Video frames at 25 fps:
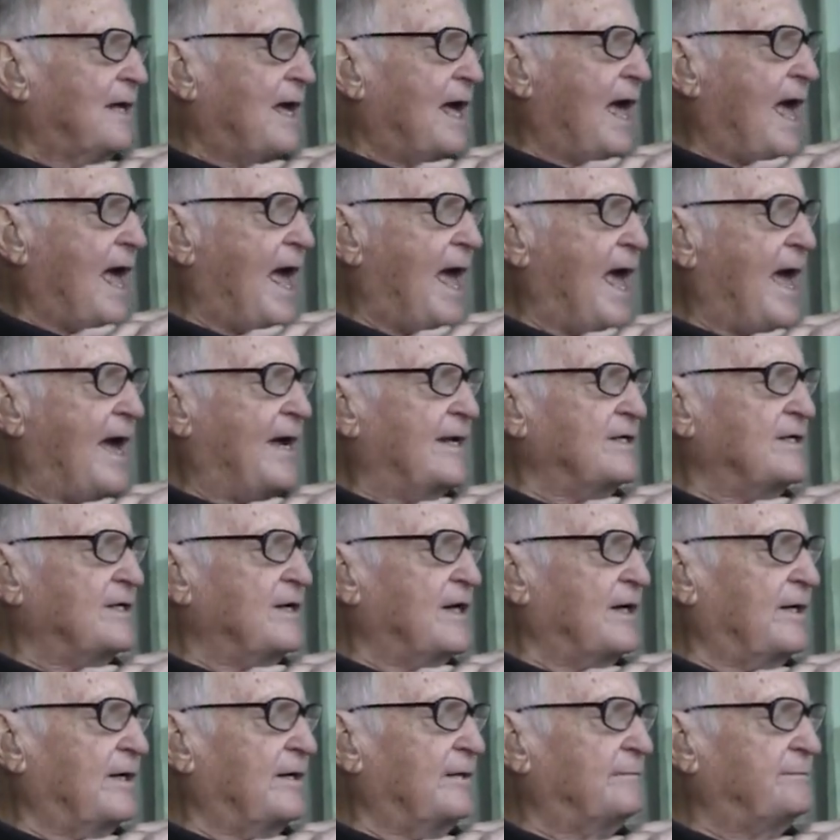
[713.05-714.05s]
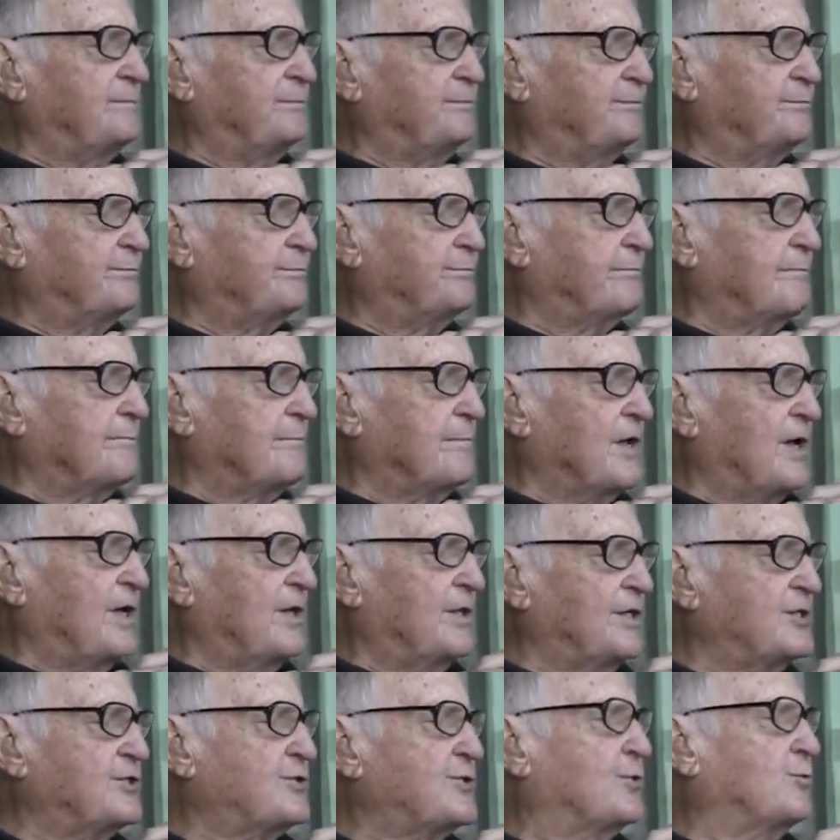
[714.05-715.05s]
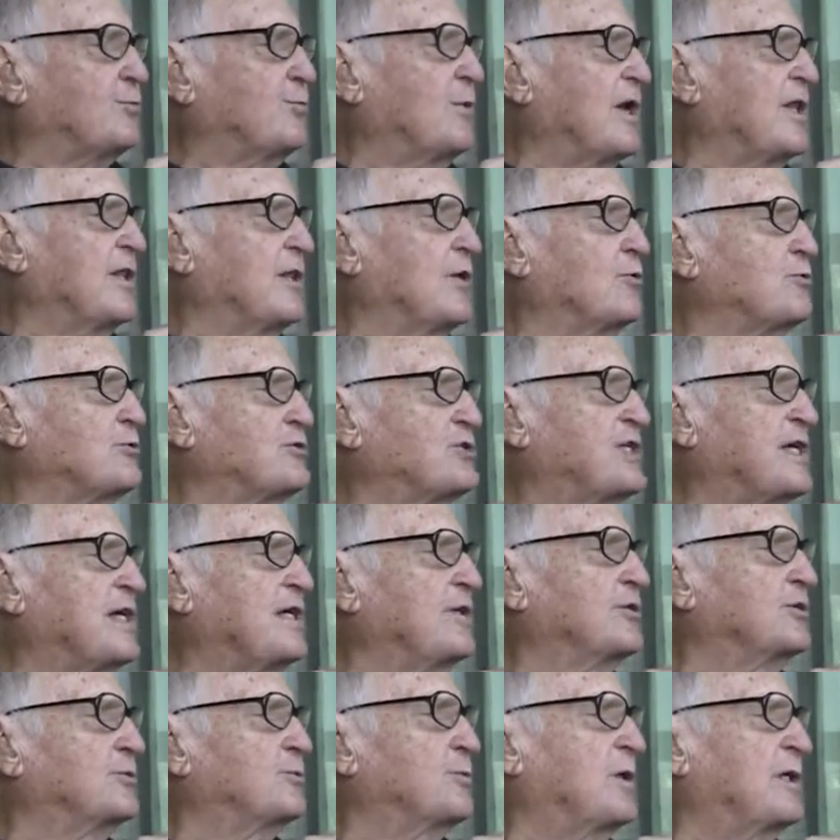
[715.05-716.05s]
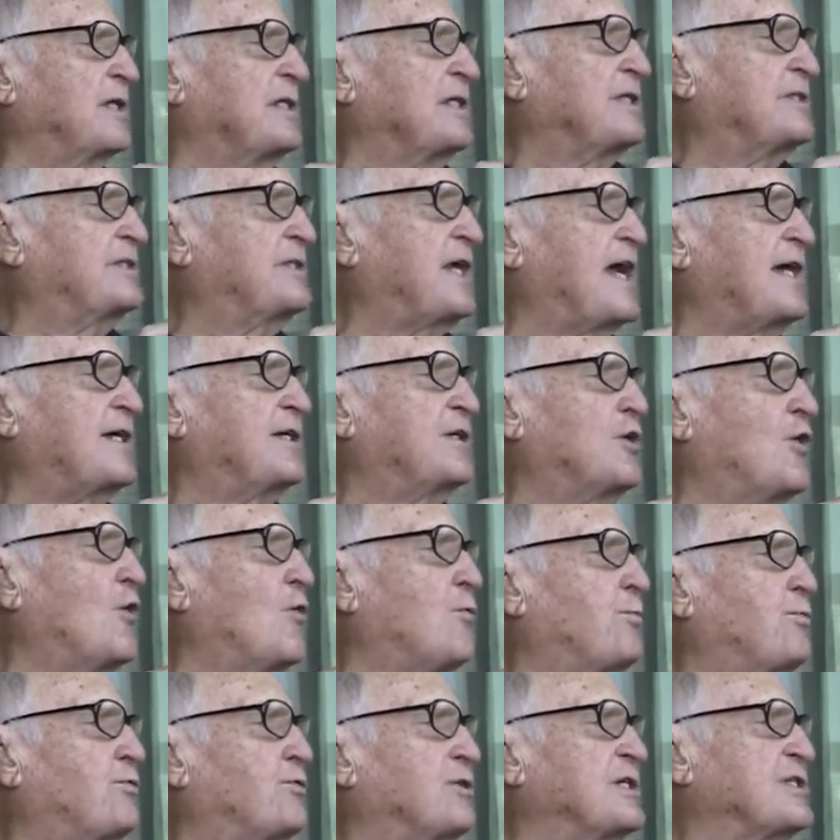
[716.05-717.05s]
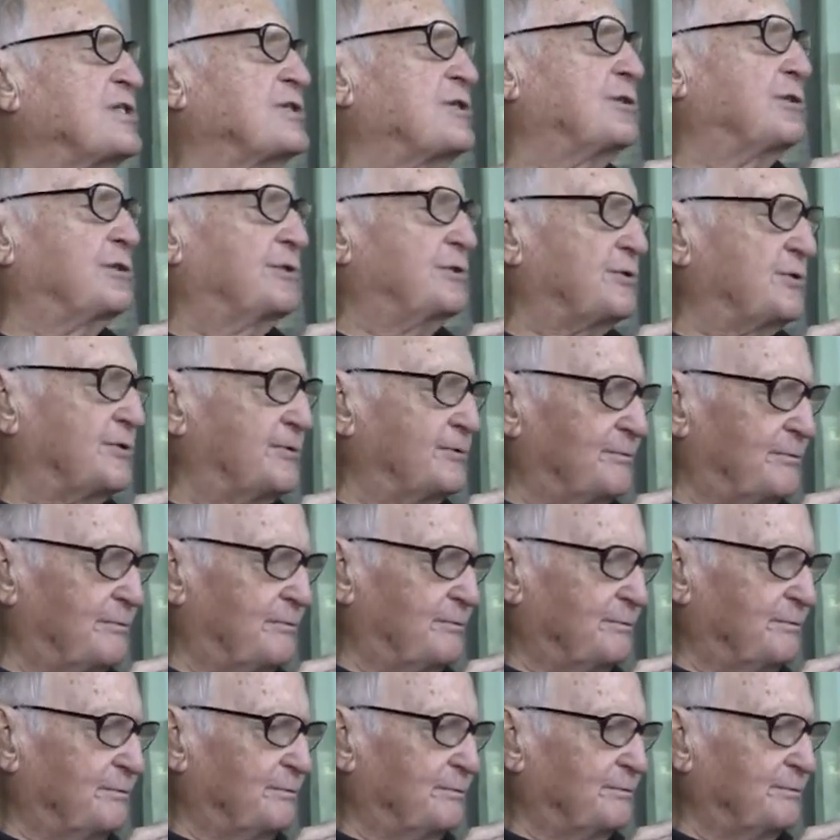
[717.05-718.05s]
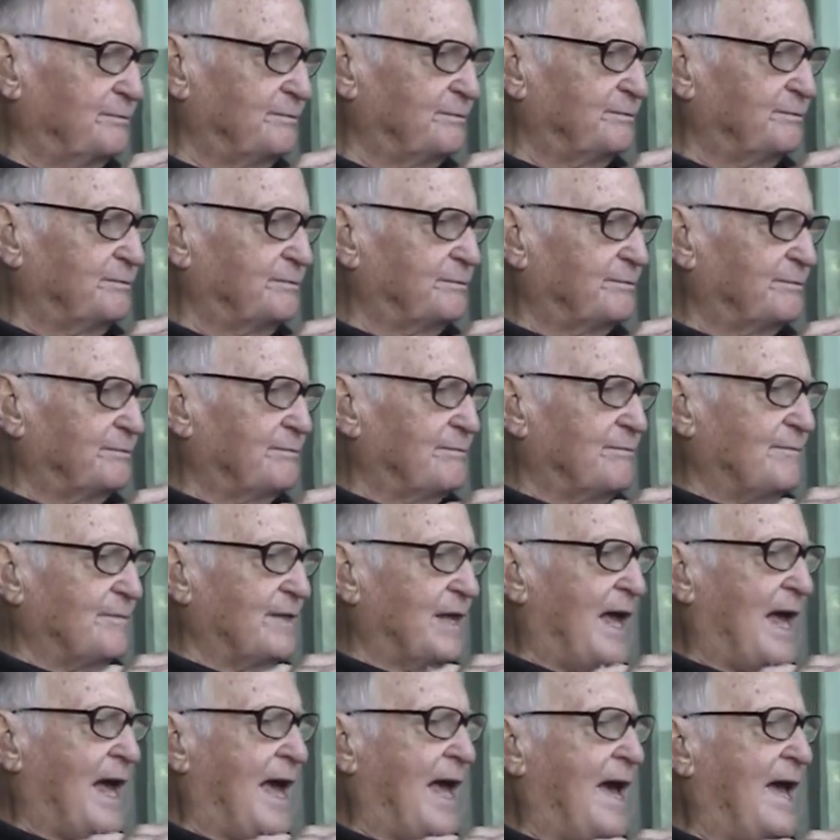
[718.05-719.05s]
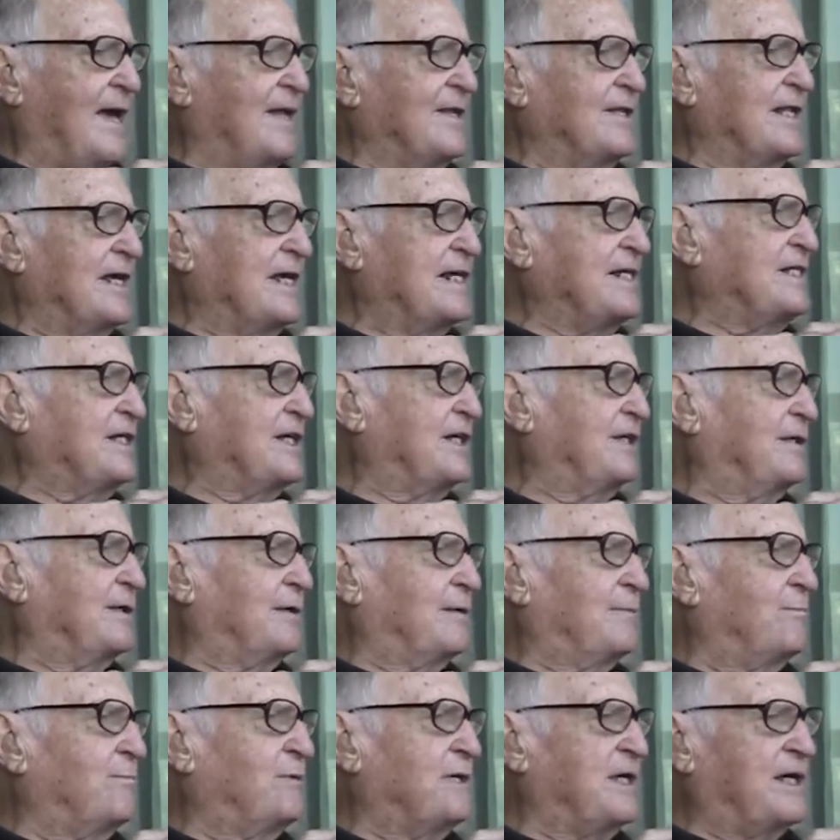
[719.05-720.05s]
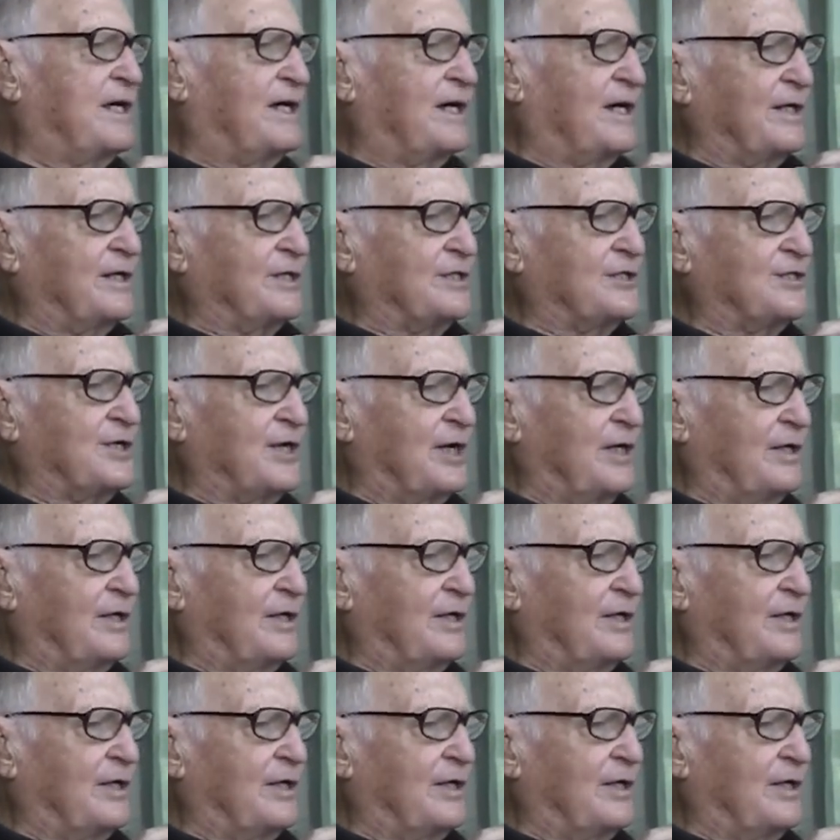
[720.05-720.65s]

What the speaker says: and this was one of those deals where you take no prisoners. And they didn't, because